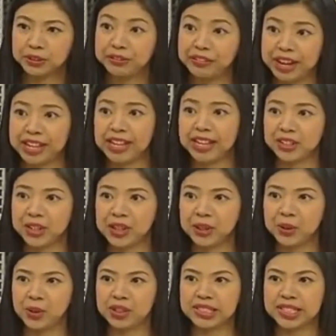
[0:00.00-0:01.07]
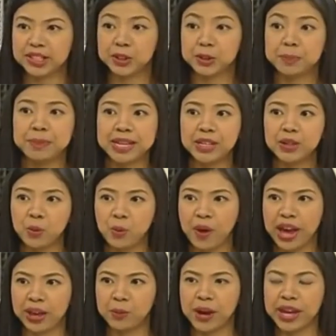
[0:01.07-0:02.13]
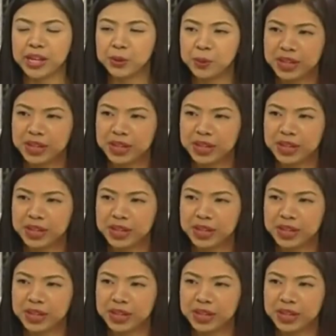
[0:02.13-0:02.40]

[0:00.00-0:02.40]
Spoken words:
financial goals and your big why you